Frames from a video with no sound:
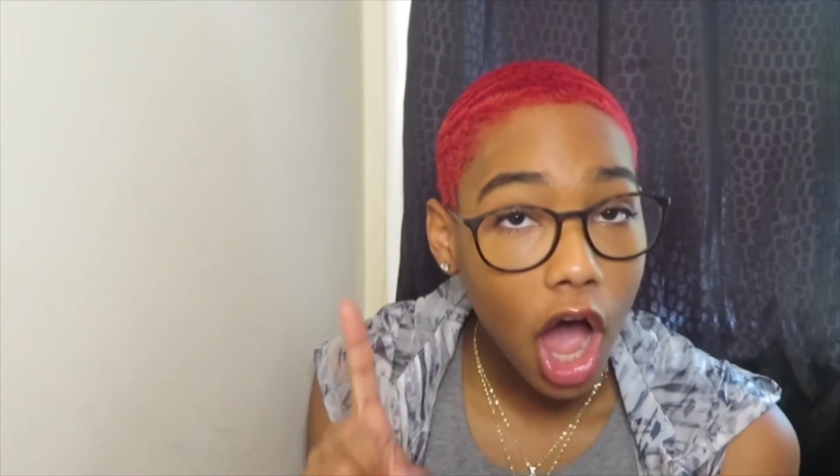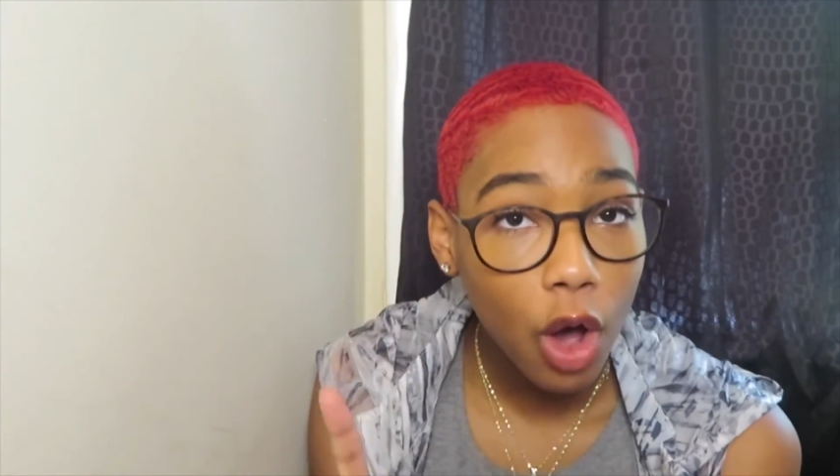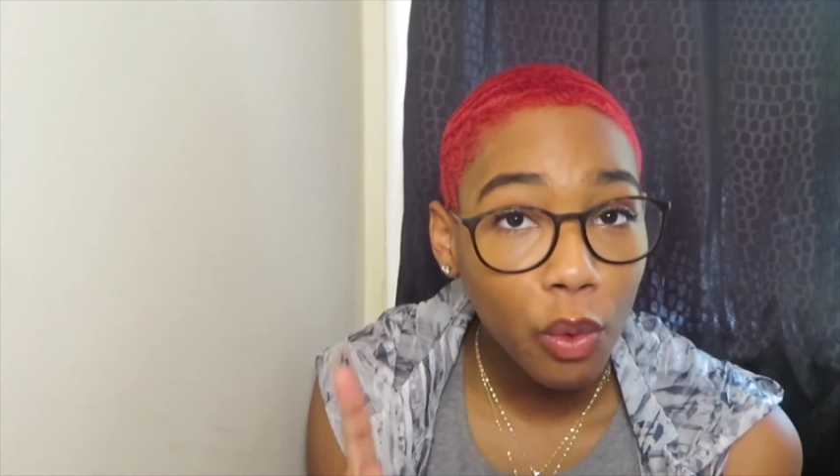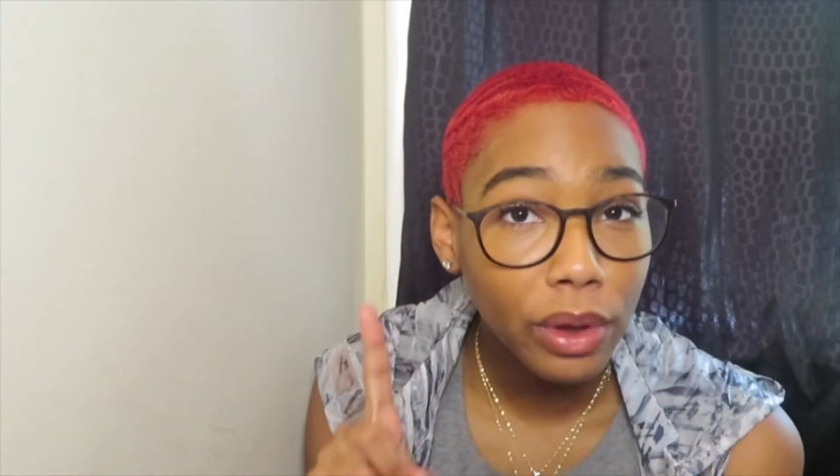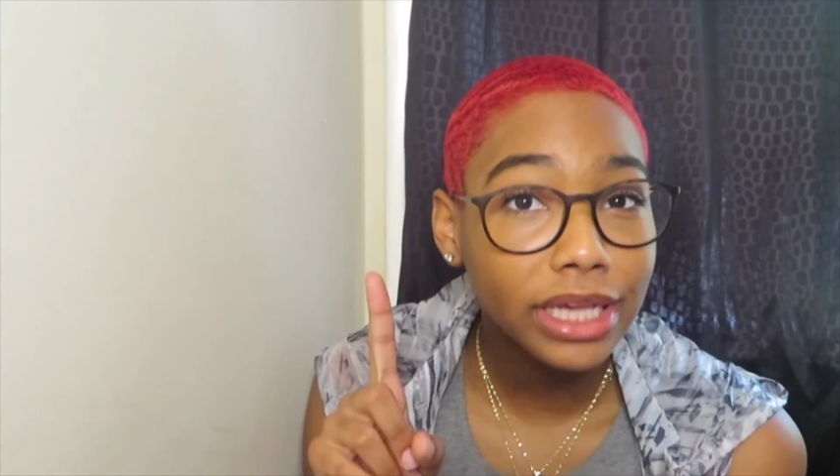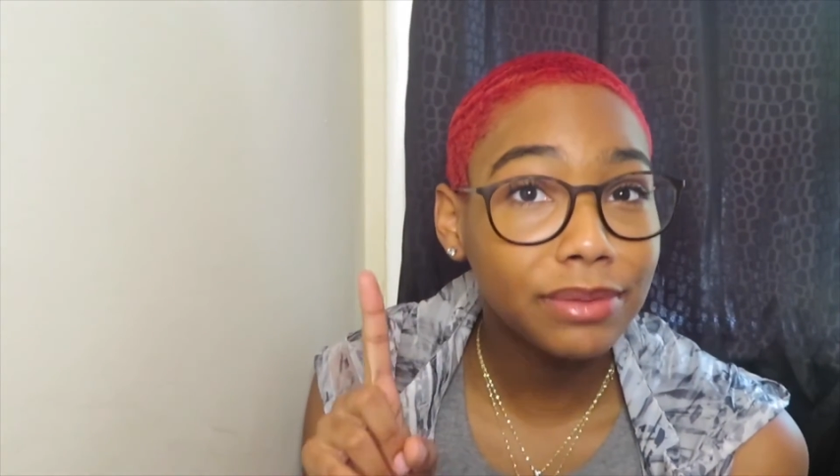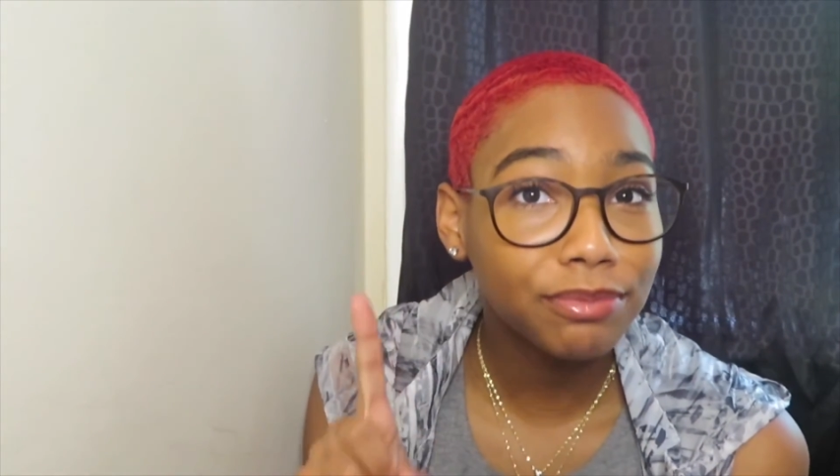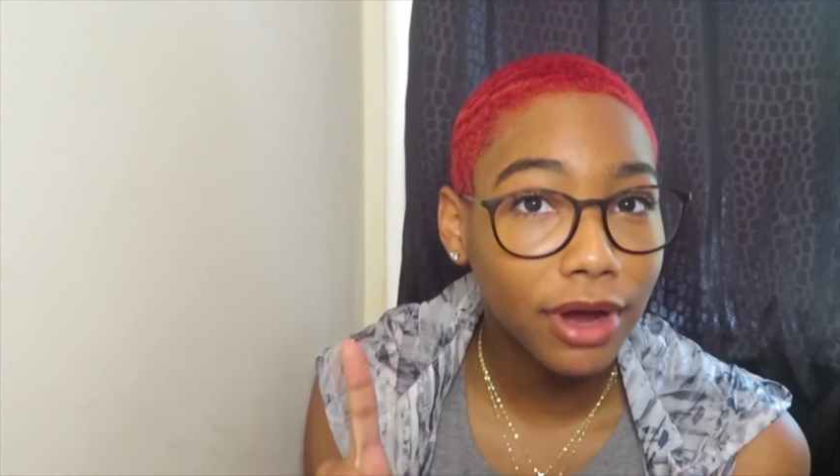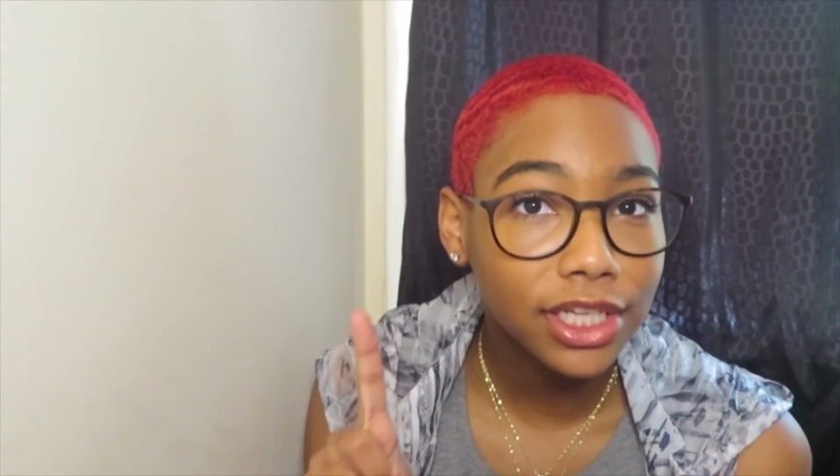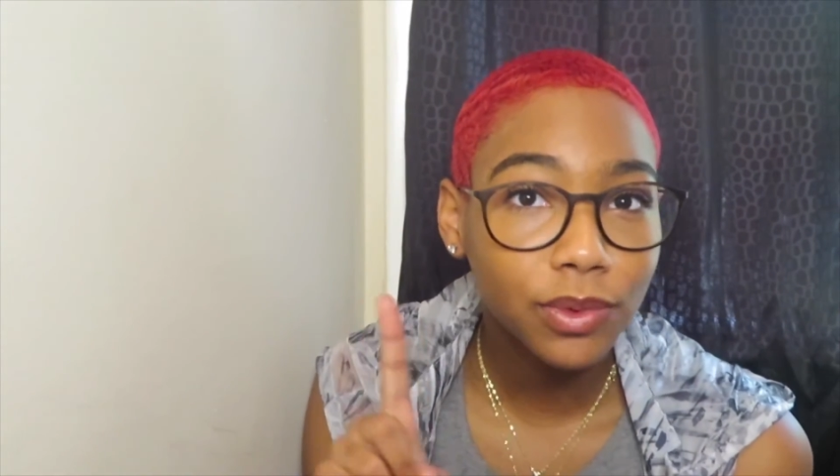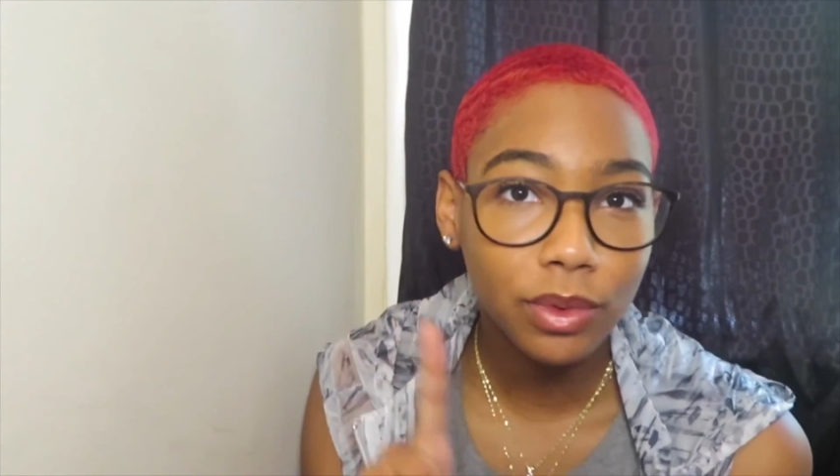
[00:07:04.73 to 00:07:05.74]
always
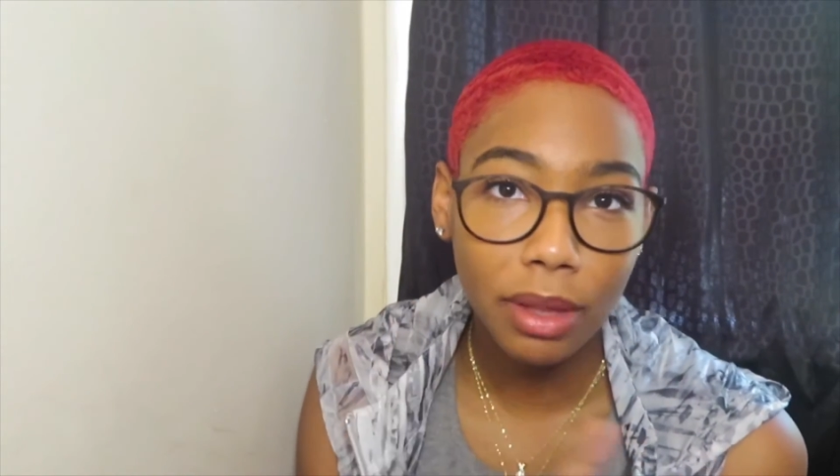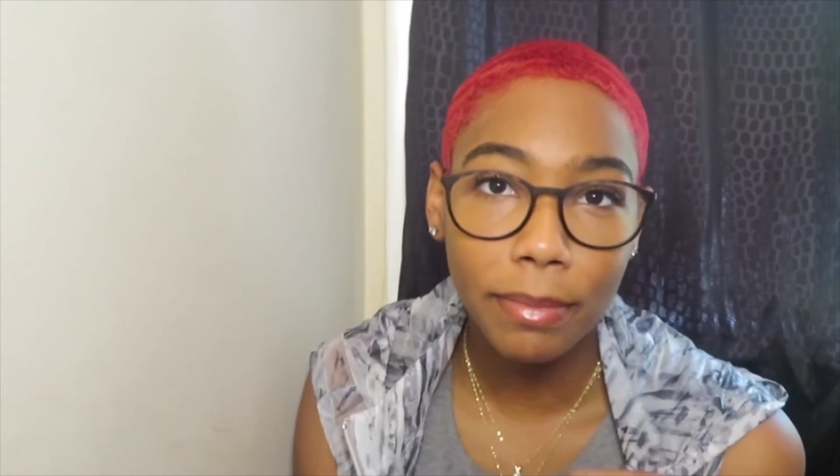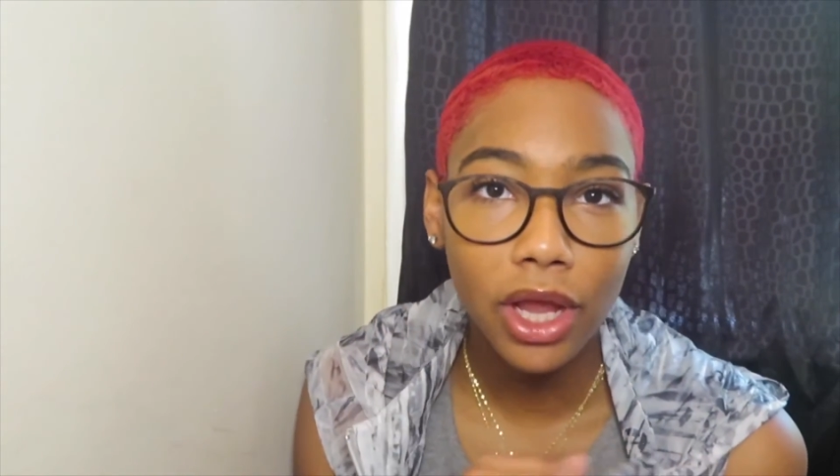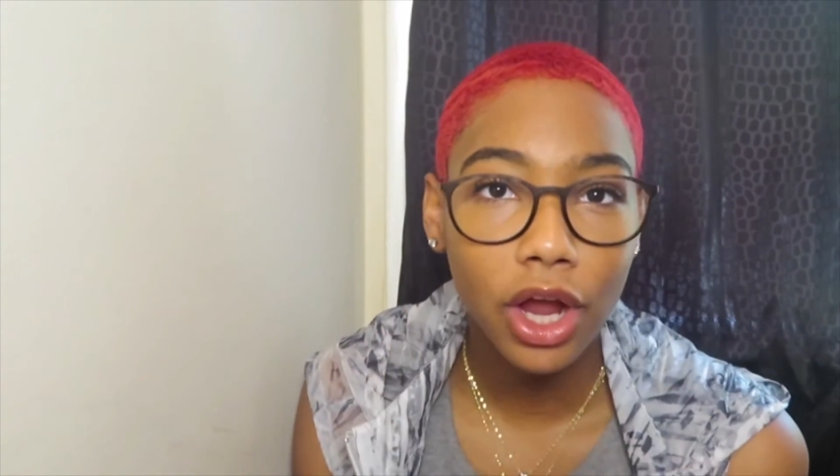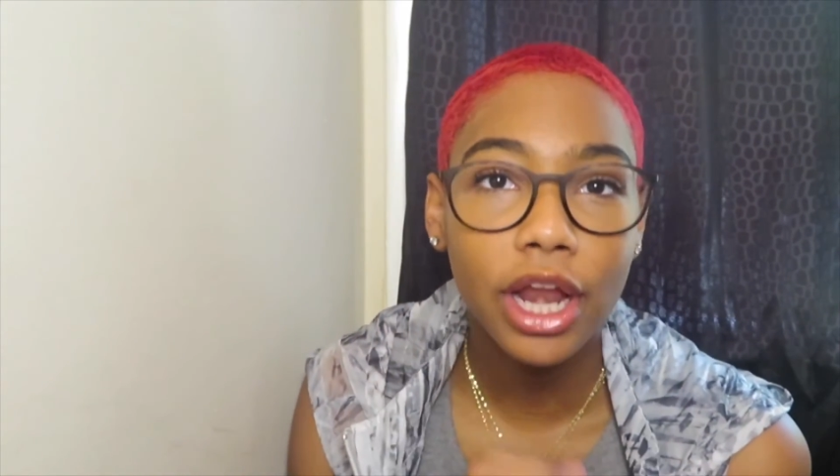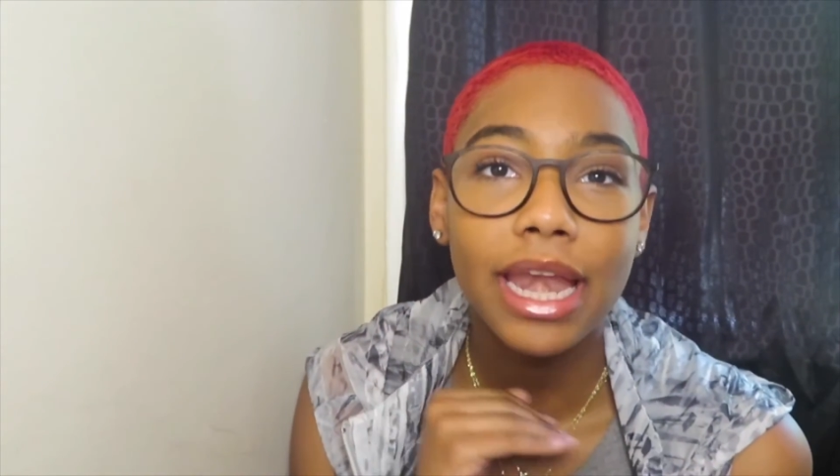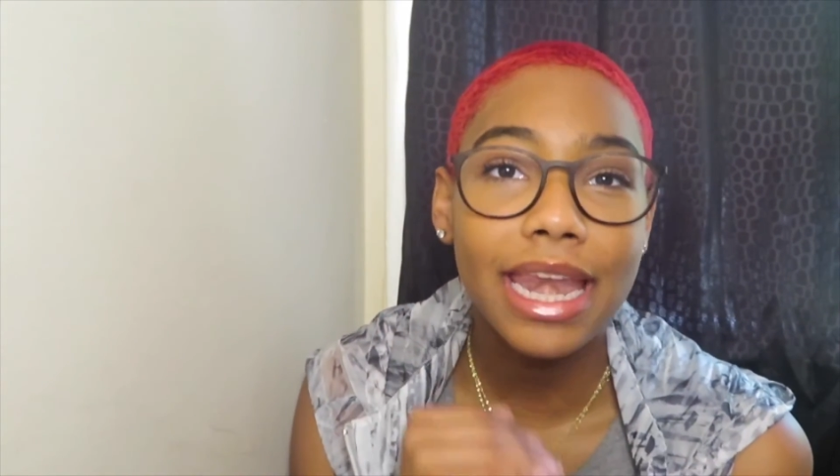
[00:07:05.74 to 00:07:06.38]
brush with a mirror.